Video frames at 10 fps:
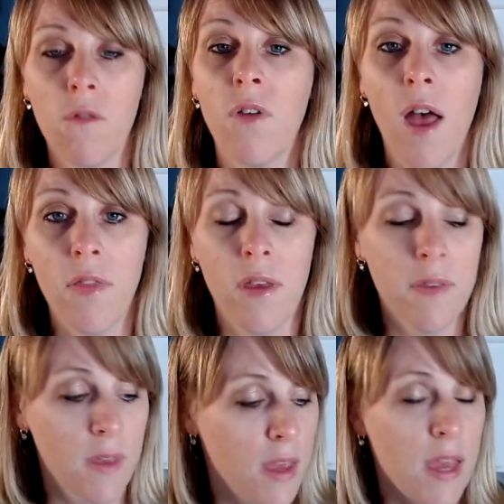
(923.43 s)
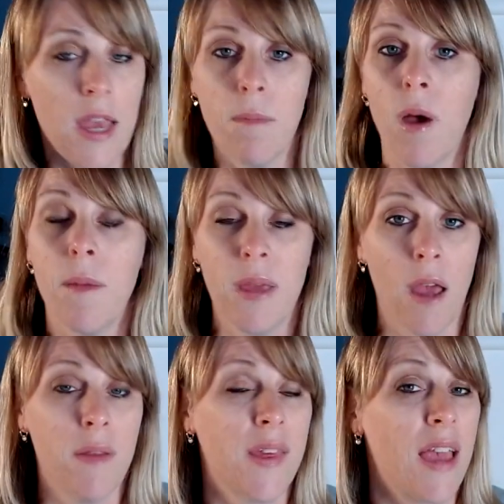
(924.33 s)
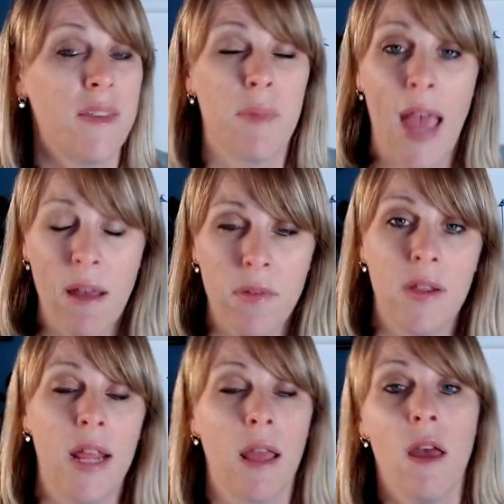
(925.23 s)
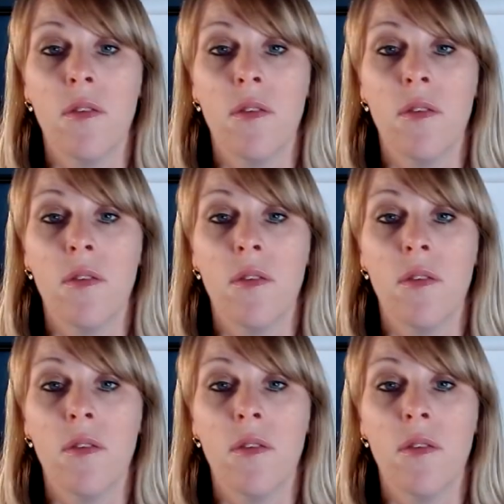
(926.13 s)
For others, it might be going to get some counselling,